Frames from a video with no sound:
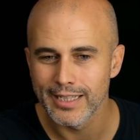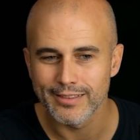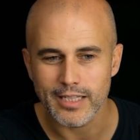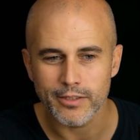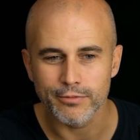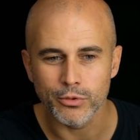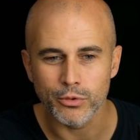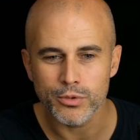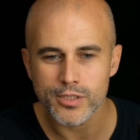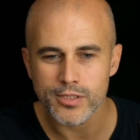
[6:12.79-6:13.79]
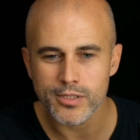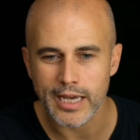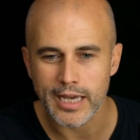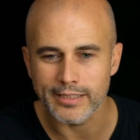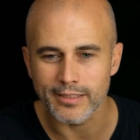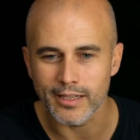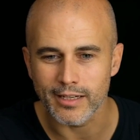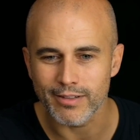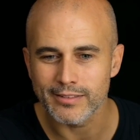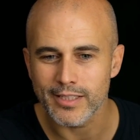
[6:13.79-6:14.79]
TAN Funds, and
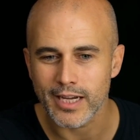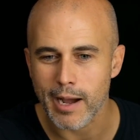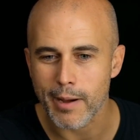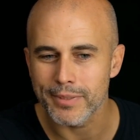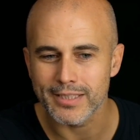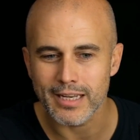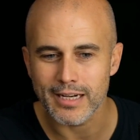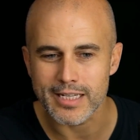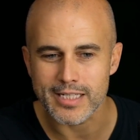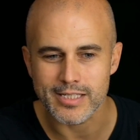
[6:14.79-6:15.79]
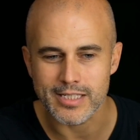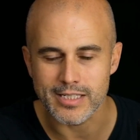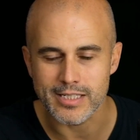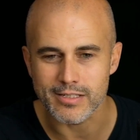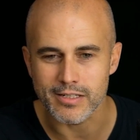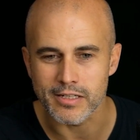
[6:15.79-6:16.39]
Levante Capital SIS.